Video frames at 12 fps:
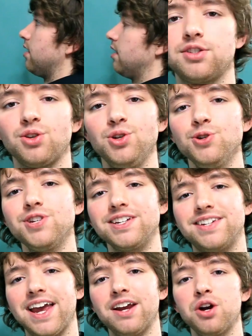So
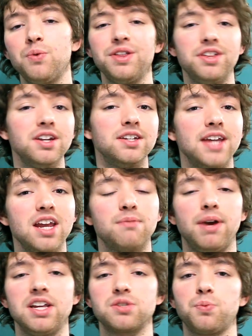using data within a
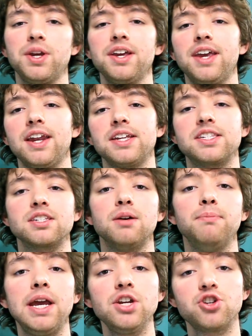database, we can get a
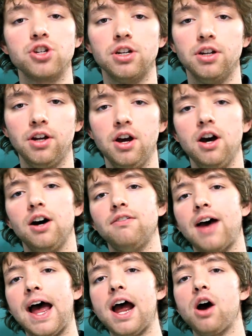summation
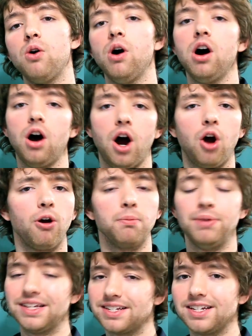of how our
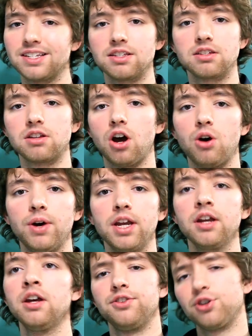business is going.